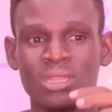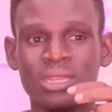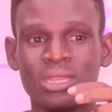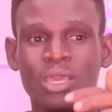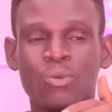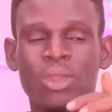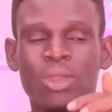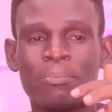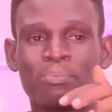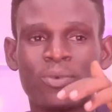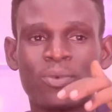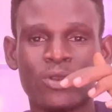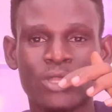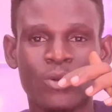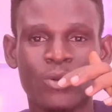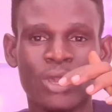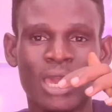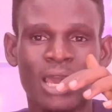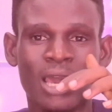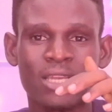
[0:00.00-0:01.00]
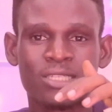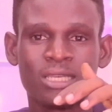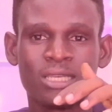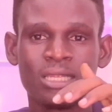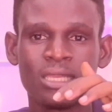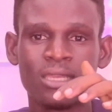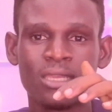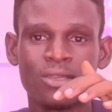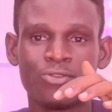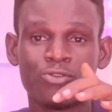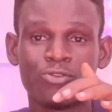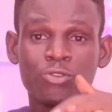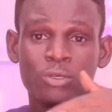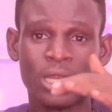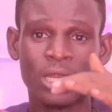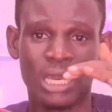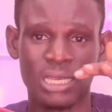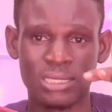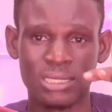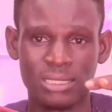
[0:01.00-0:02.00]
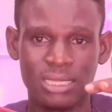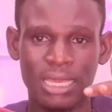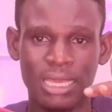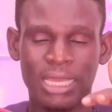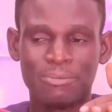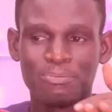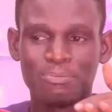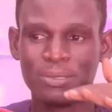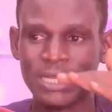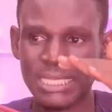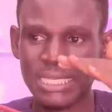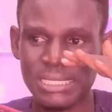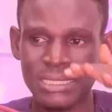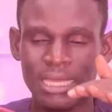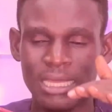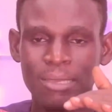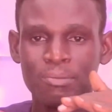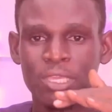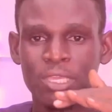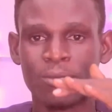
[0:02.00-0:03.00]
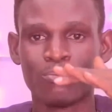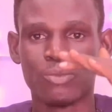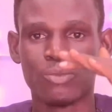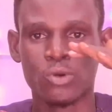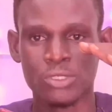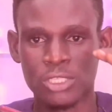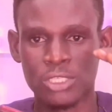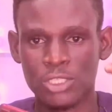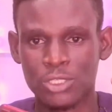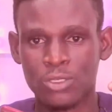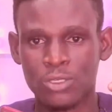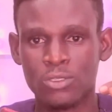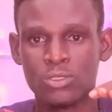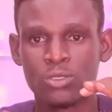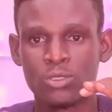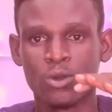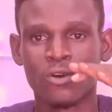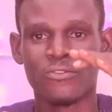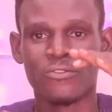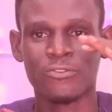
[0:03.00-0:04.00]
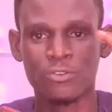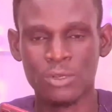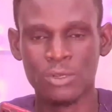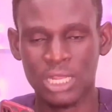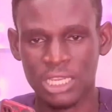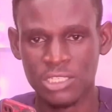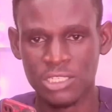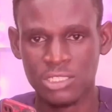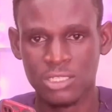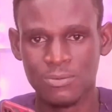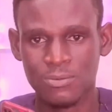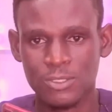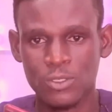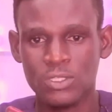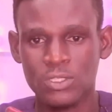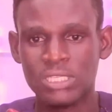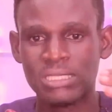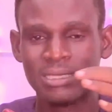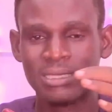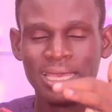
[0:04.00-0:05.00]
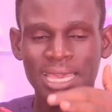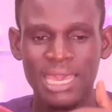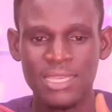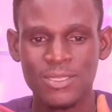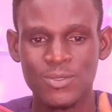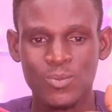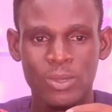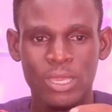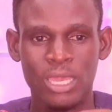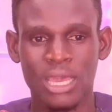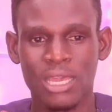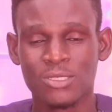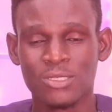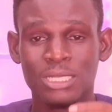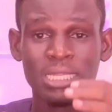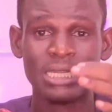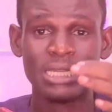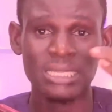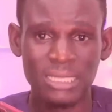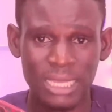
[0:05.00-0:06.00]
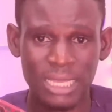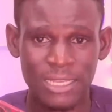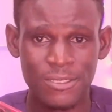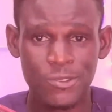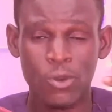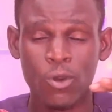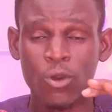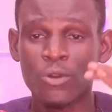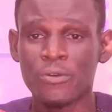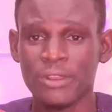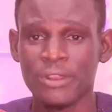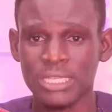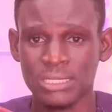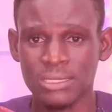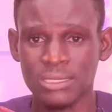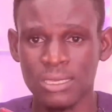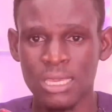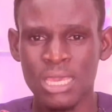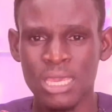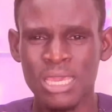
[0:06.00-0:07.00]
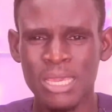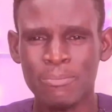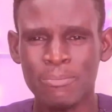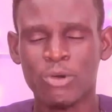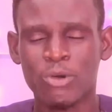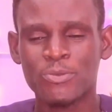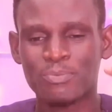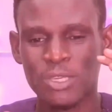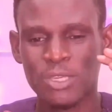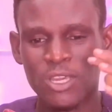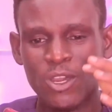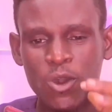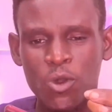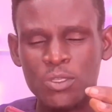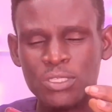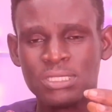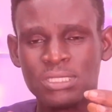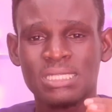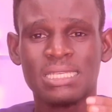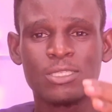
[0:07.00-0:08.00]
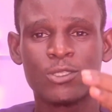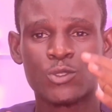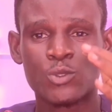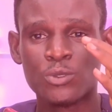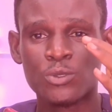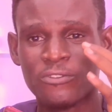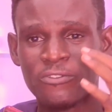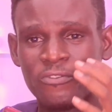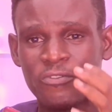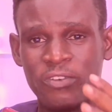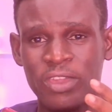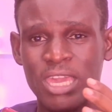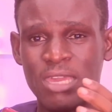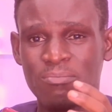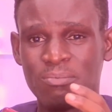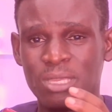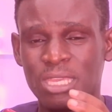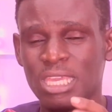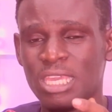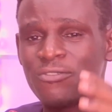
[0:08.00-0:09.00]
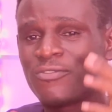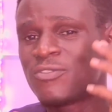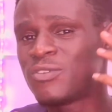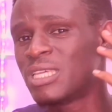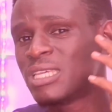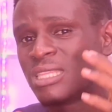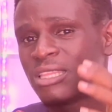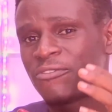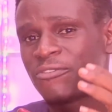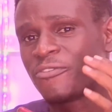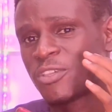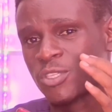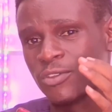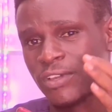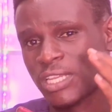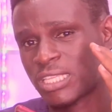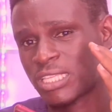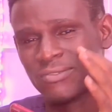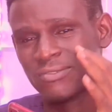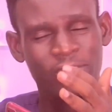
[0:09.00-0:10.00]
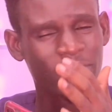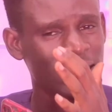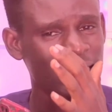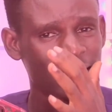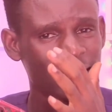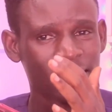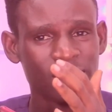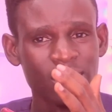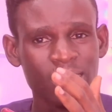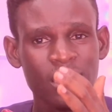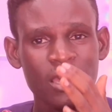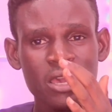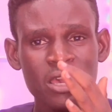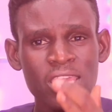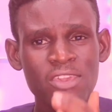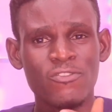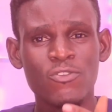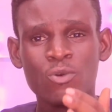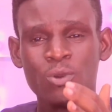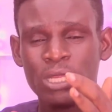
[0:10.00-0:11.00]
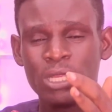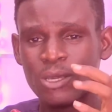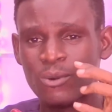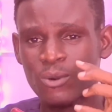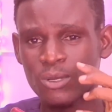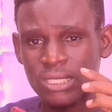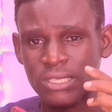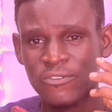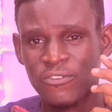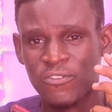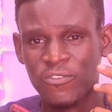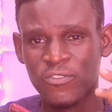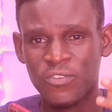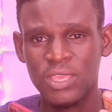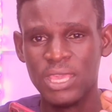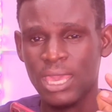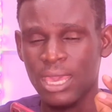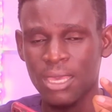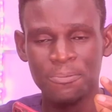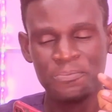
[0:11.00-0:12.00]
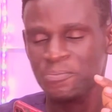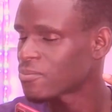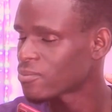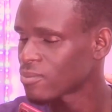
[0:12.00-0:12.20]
they were they were actually rulers. They had placed them in positions of rulership. So these guys were actually leaders already. But because they stood firm even in the face of adversity, even when there was fear,